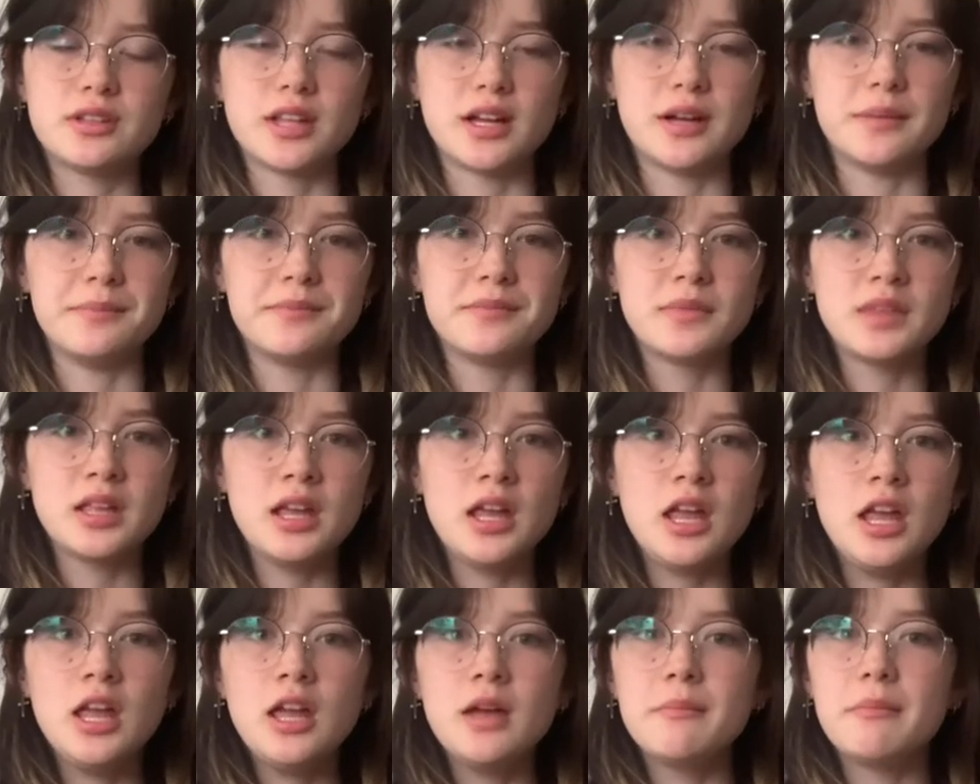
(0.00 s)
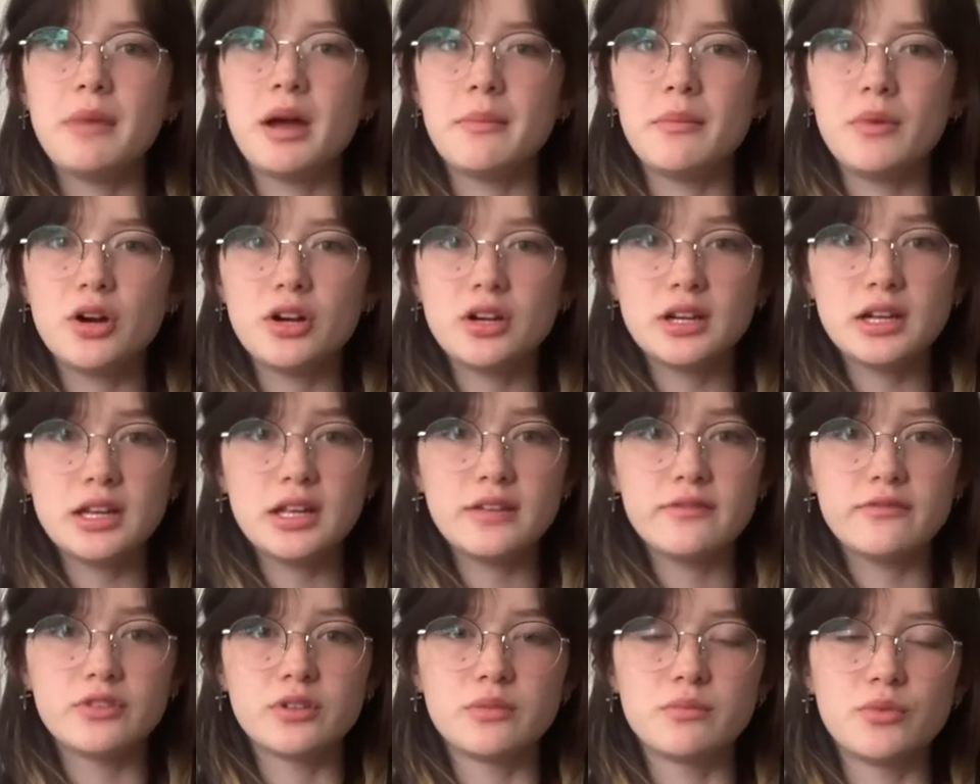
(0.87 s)
them by marketing
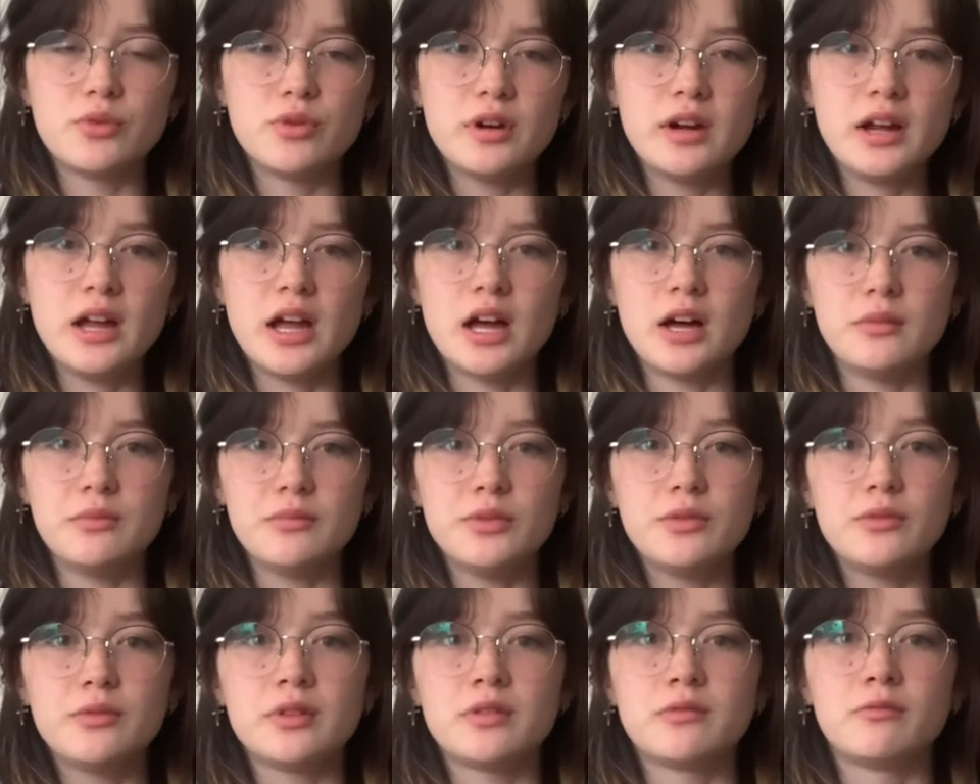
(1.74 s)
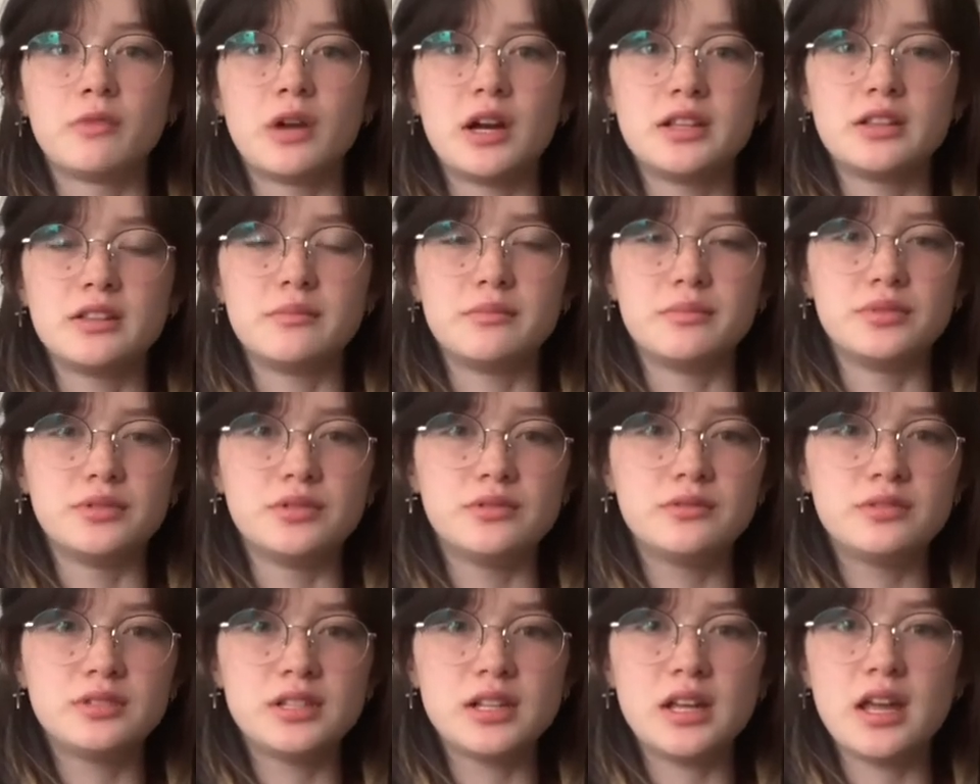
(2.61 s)
for more help with running the
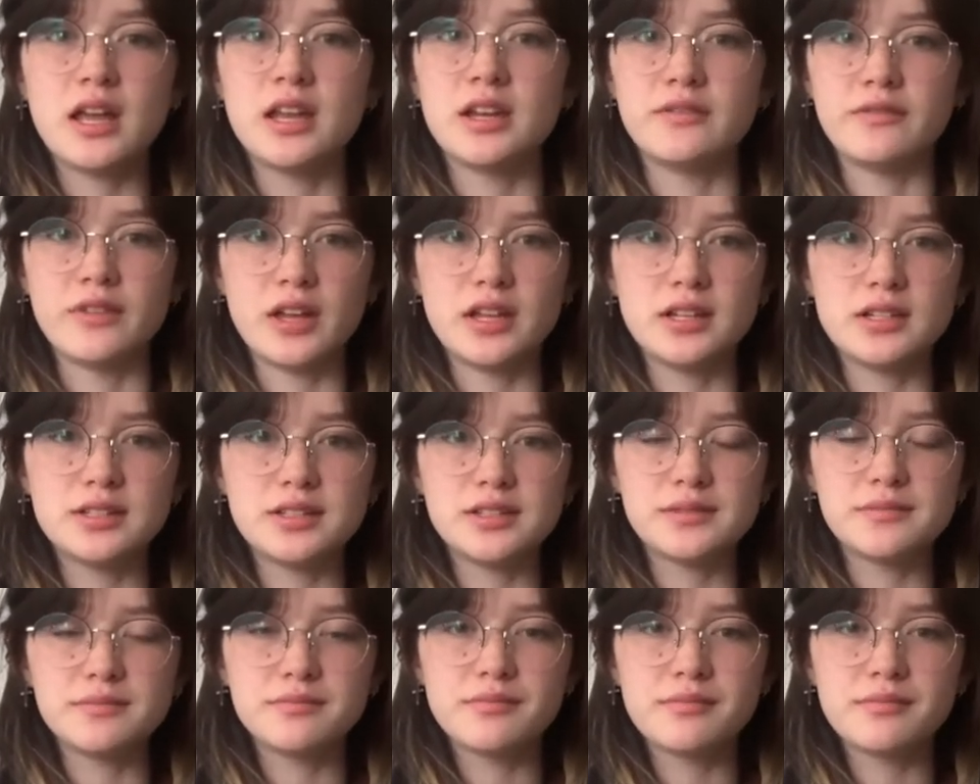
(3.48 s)
booths and events.